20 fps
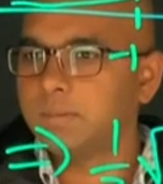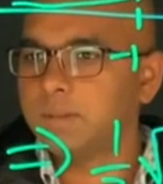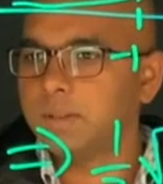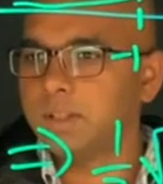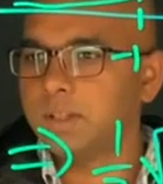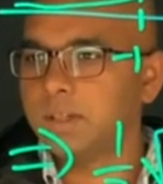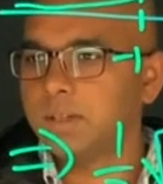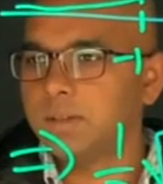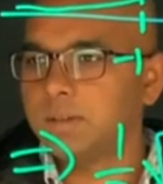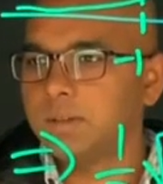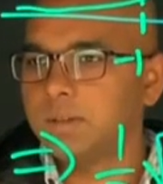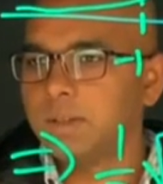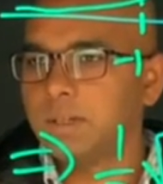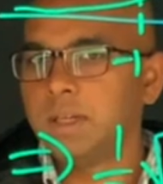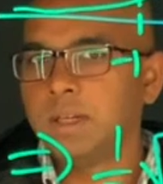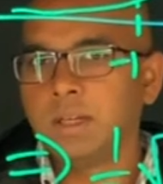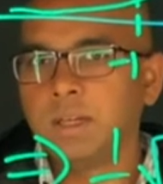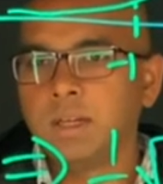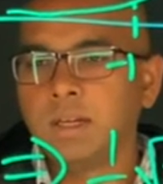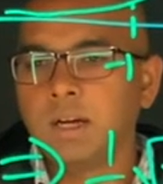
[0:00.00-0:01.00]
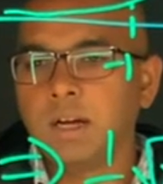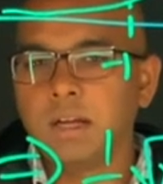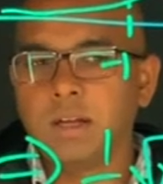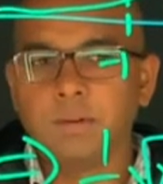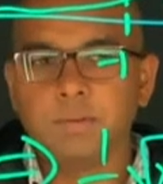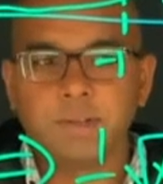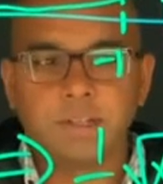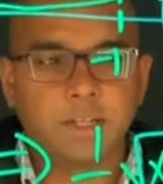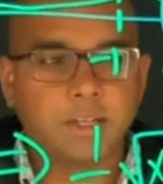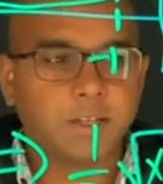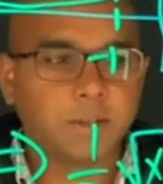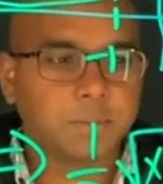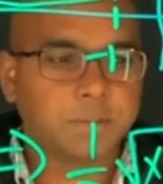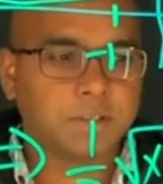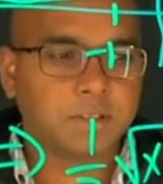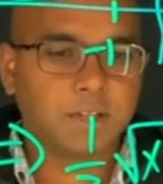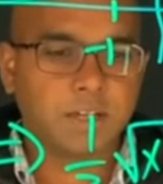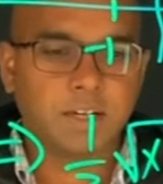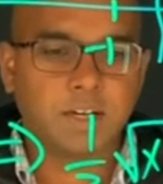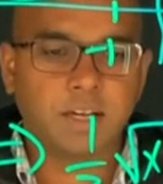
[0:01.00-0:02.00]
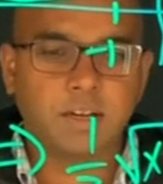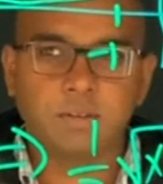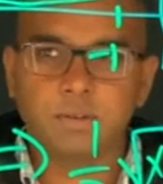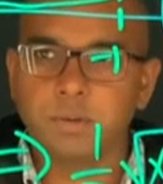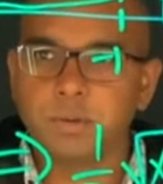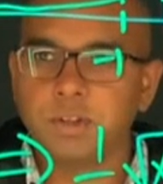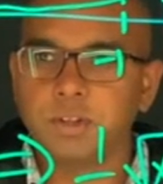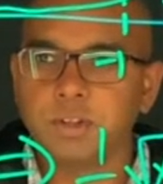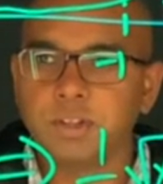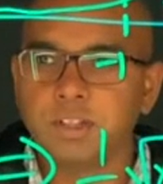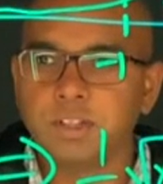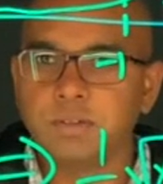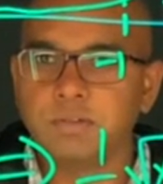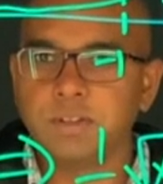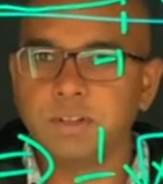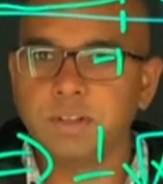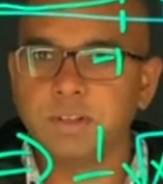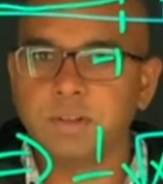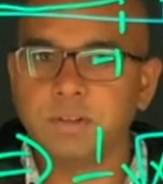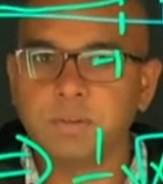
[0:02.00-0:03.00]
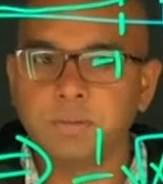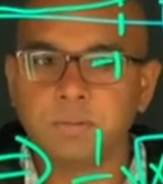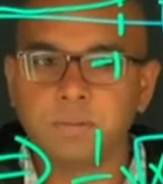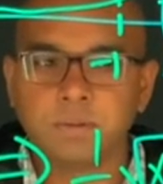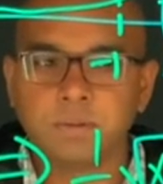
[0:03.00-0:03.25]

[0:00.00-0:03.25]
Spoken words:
Yeah, I hope it helps, and I hope you enjoyed the video.